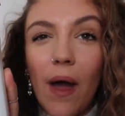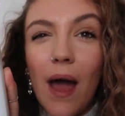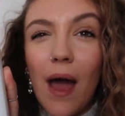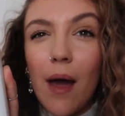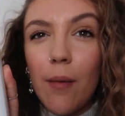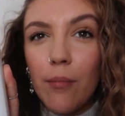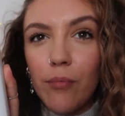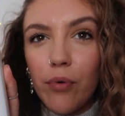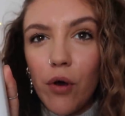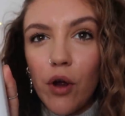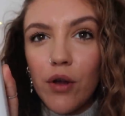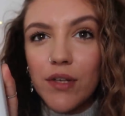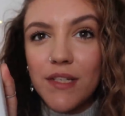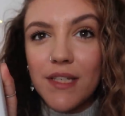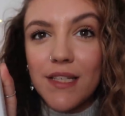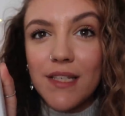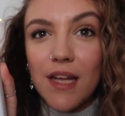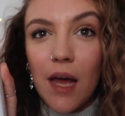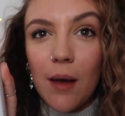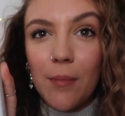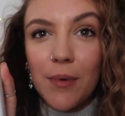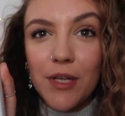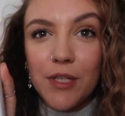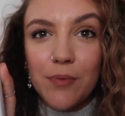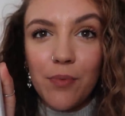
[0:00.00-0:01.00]
I am prone to
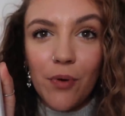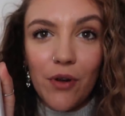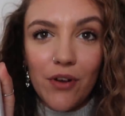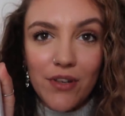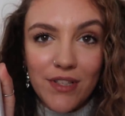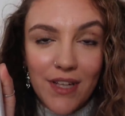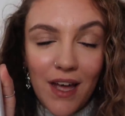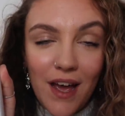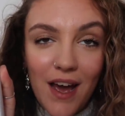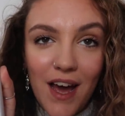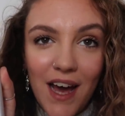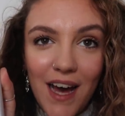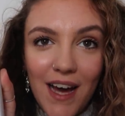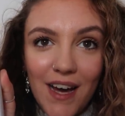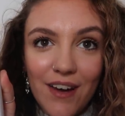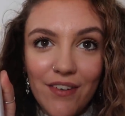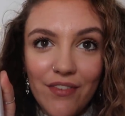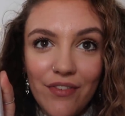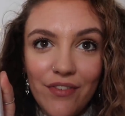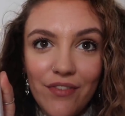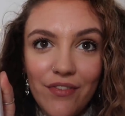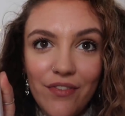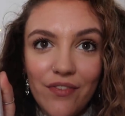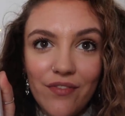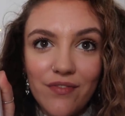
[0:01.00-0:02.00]
damage because I have